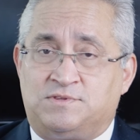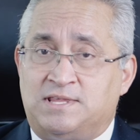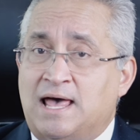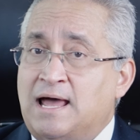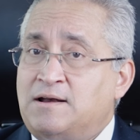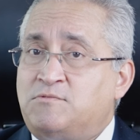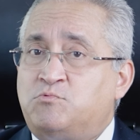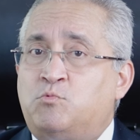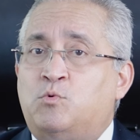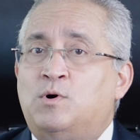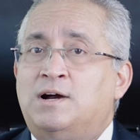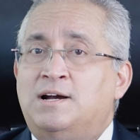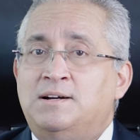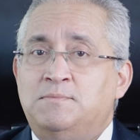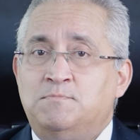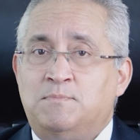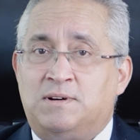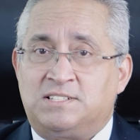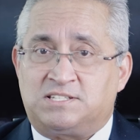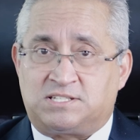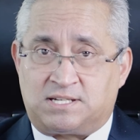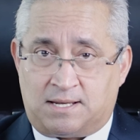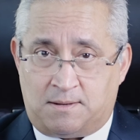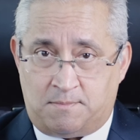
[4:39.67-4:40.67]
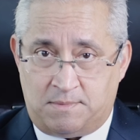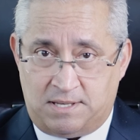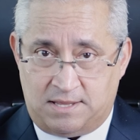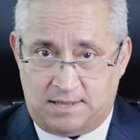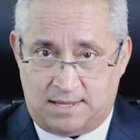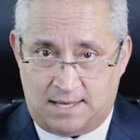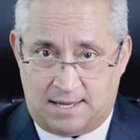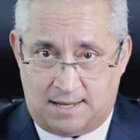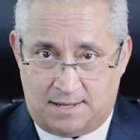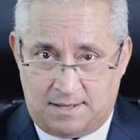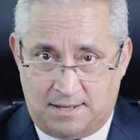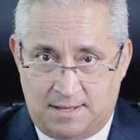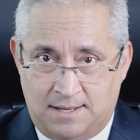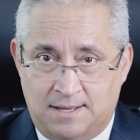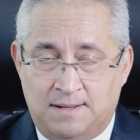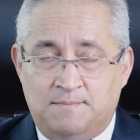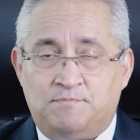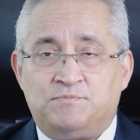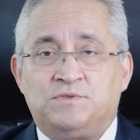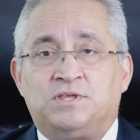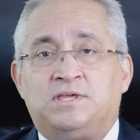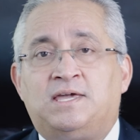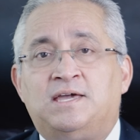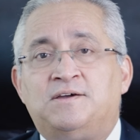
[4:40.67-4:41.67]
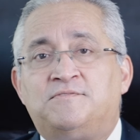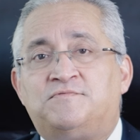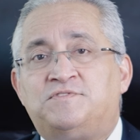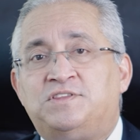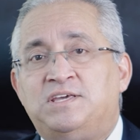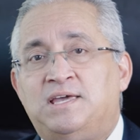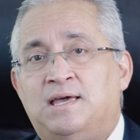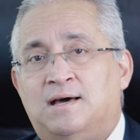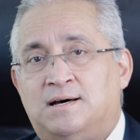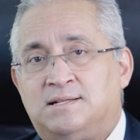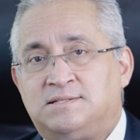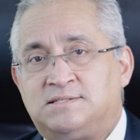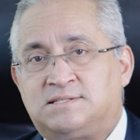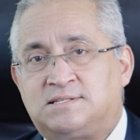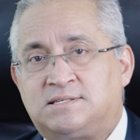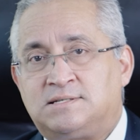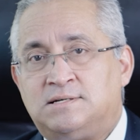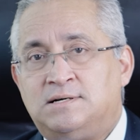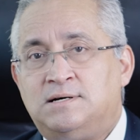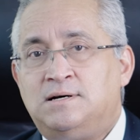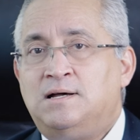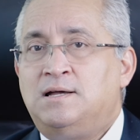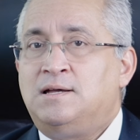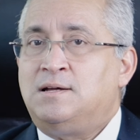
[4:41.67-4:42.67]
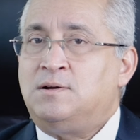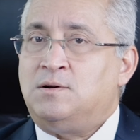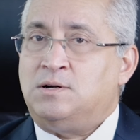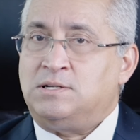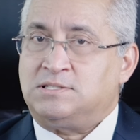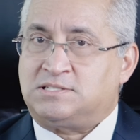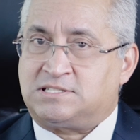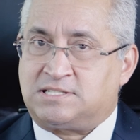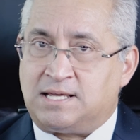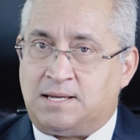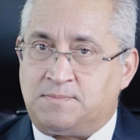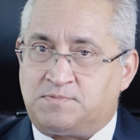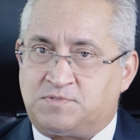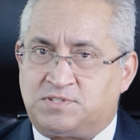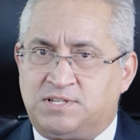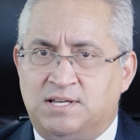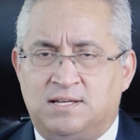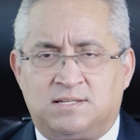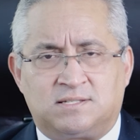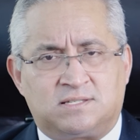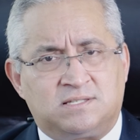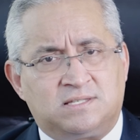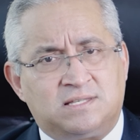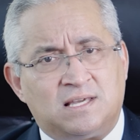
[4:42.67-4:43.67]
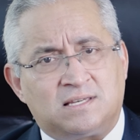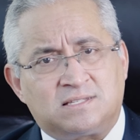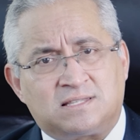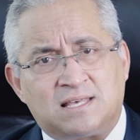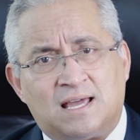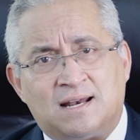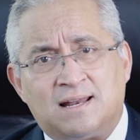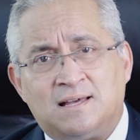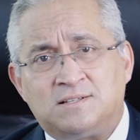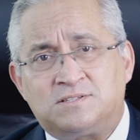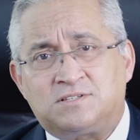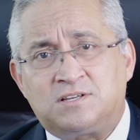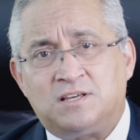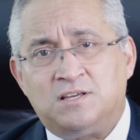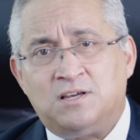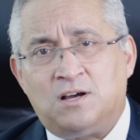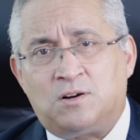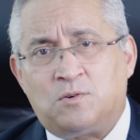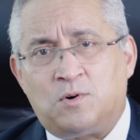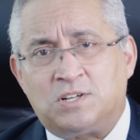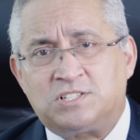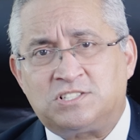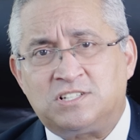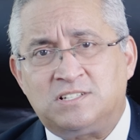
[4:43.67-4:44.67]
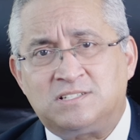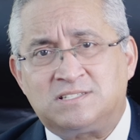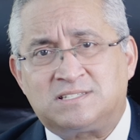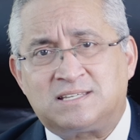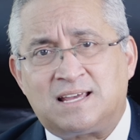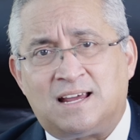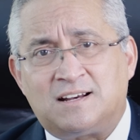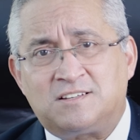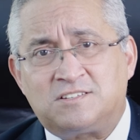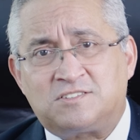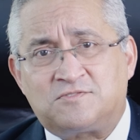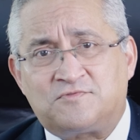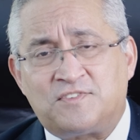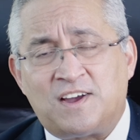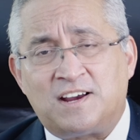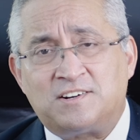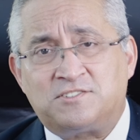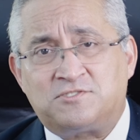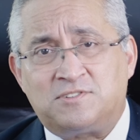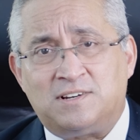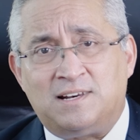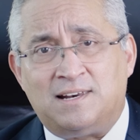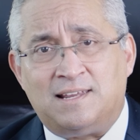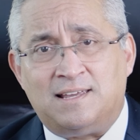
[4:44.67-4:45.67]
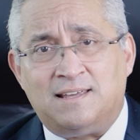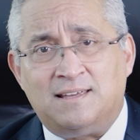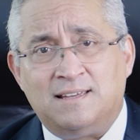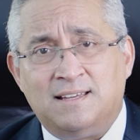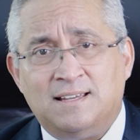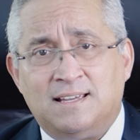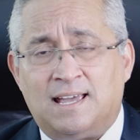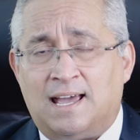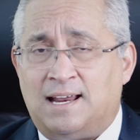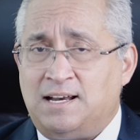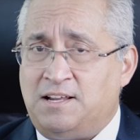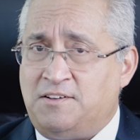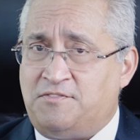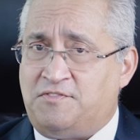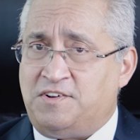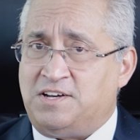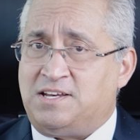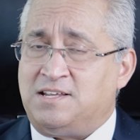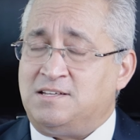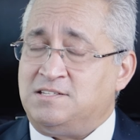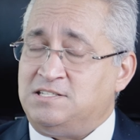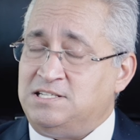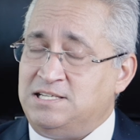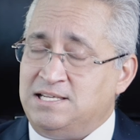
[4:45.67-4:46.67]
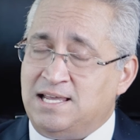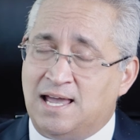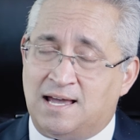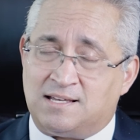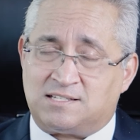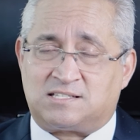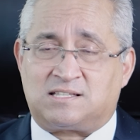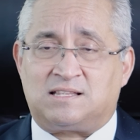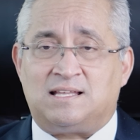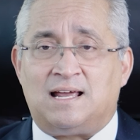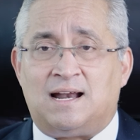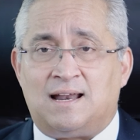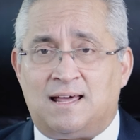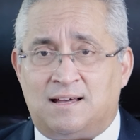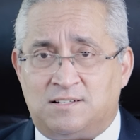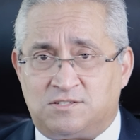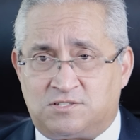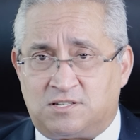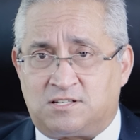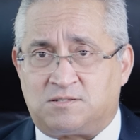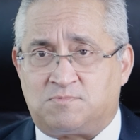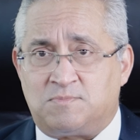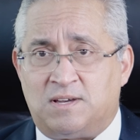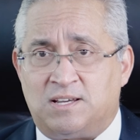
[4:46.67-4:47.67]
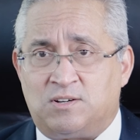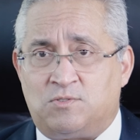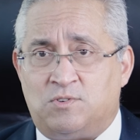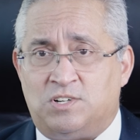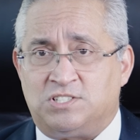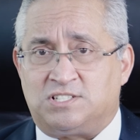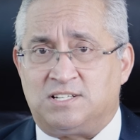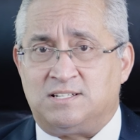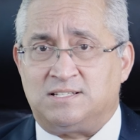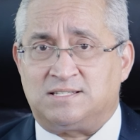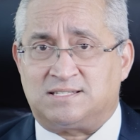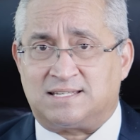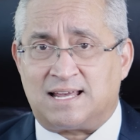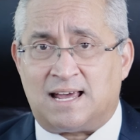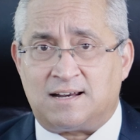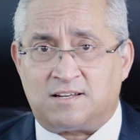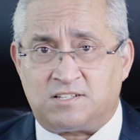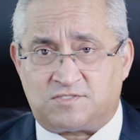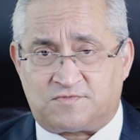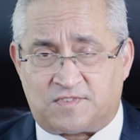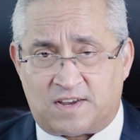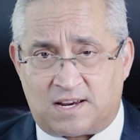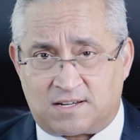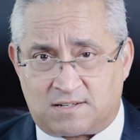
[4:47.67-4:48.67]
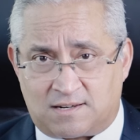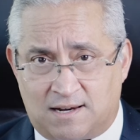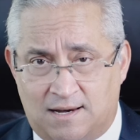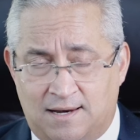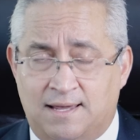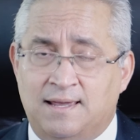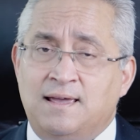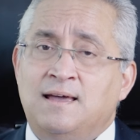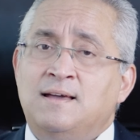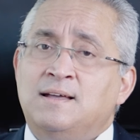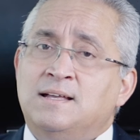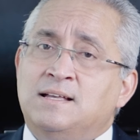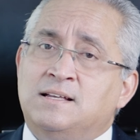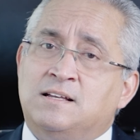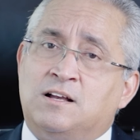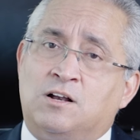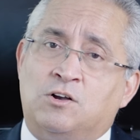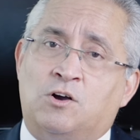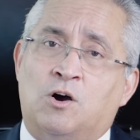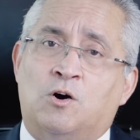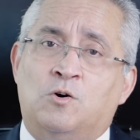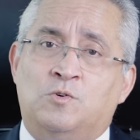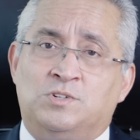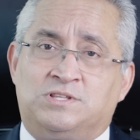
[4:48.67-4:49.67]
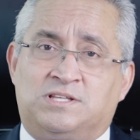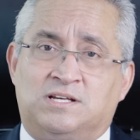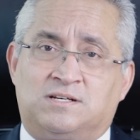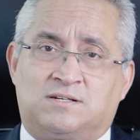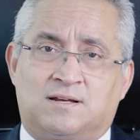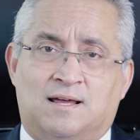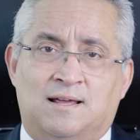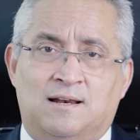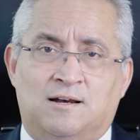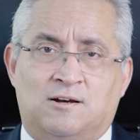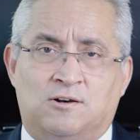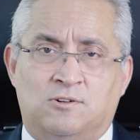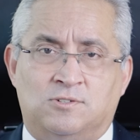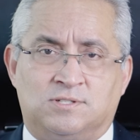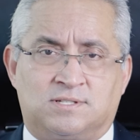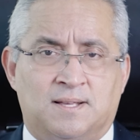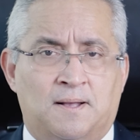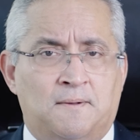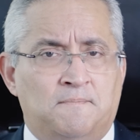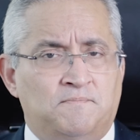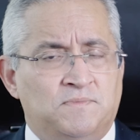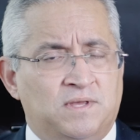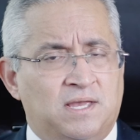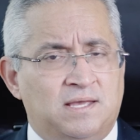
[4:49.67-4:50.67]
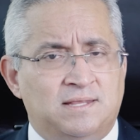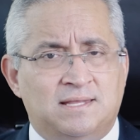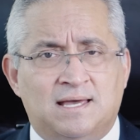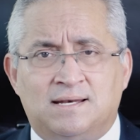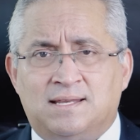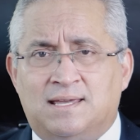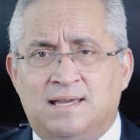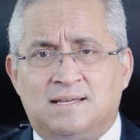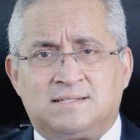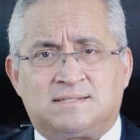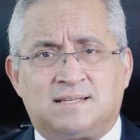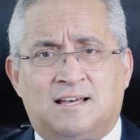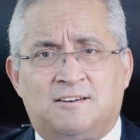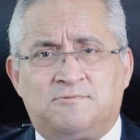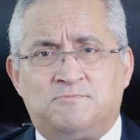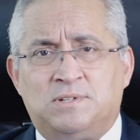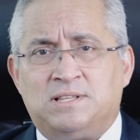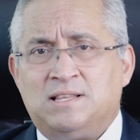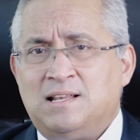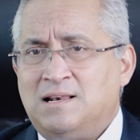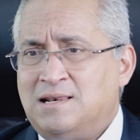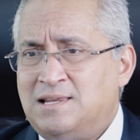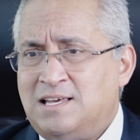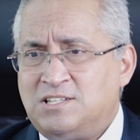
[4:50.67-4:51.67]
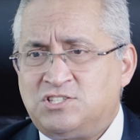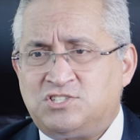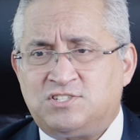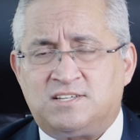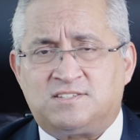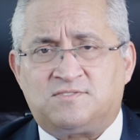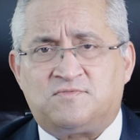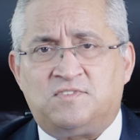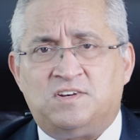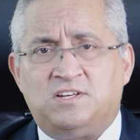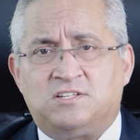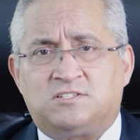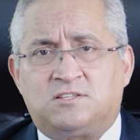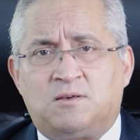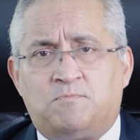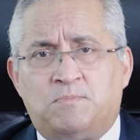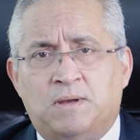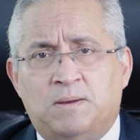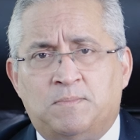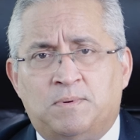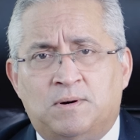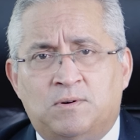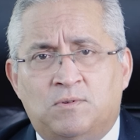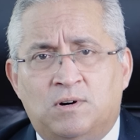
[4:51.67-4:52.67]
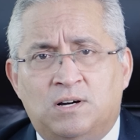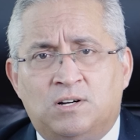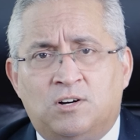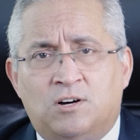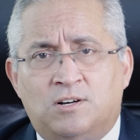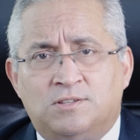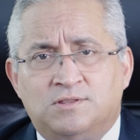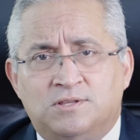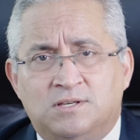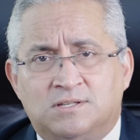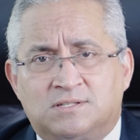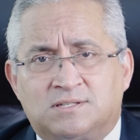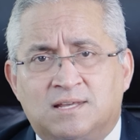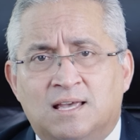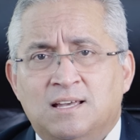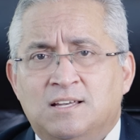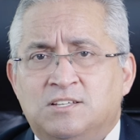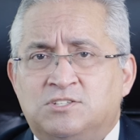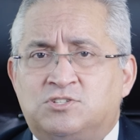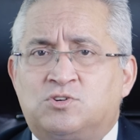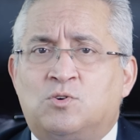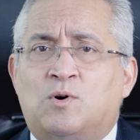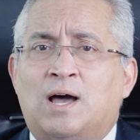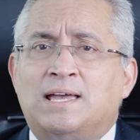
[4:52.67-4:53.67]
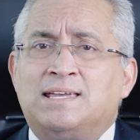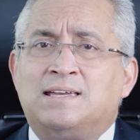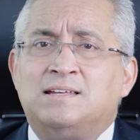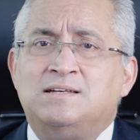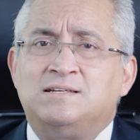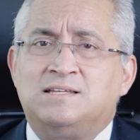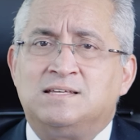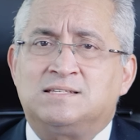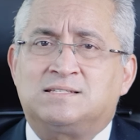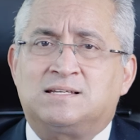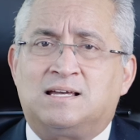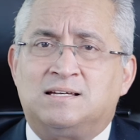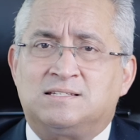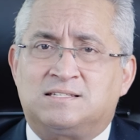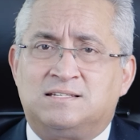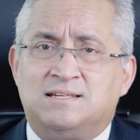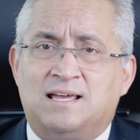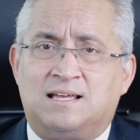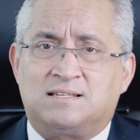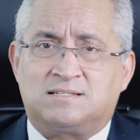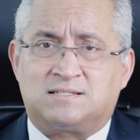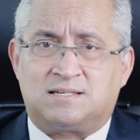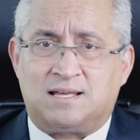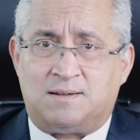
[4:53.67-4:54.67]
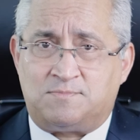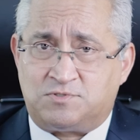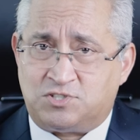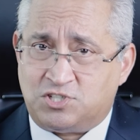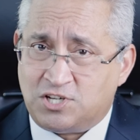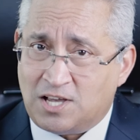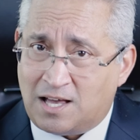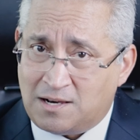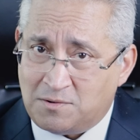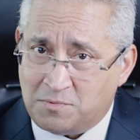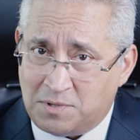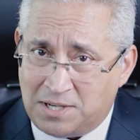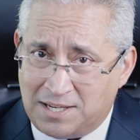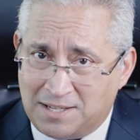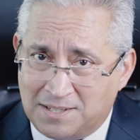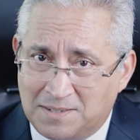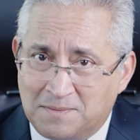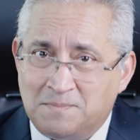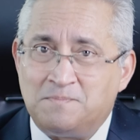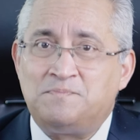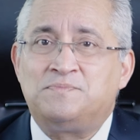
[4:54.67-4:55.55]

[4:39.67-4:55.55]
That word must come in there. Give the answer. Step 6, does that answer your question satisfactorily? And if it is yes, that answers my question satisfactorily, go with the trial close. In that case, Ahmed, let's just finish the paperwork on this so I can discuss next steps, shall we?